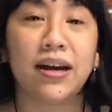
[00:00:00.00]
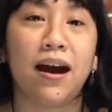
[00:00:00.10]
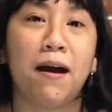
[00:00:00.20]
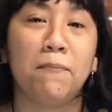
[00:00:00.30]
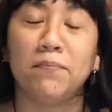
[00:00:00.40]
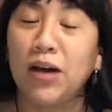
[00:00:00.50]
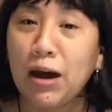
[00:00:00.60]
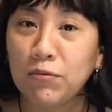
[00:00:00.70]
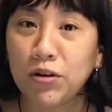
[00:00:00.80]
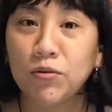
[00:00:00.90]
um,
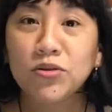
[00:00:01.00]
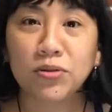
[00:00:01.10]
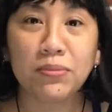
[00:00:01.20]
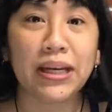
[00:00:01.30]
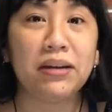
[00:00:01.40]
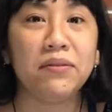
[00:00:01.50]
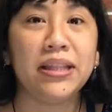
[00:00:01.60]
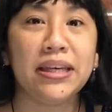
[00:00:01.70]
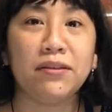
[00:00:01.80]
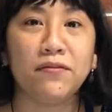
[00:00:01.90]
I will also be
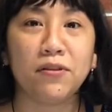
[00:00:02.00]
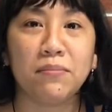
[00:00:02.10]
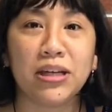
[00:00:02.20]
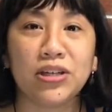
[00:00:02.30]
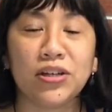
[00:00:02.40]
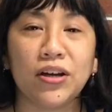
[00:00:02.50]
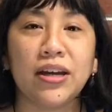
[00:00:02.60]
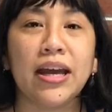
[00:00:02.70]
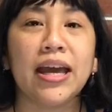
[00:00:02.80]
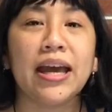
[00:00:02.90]
leaving the
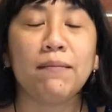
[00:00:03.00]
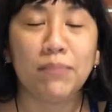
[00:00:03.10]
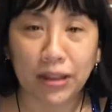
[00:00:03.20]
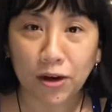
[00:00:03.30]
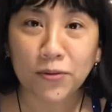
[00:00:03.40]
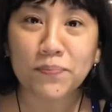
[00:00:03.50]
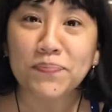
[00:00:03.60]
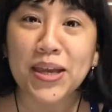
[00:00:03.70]
information below.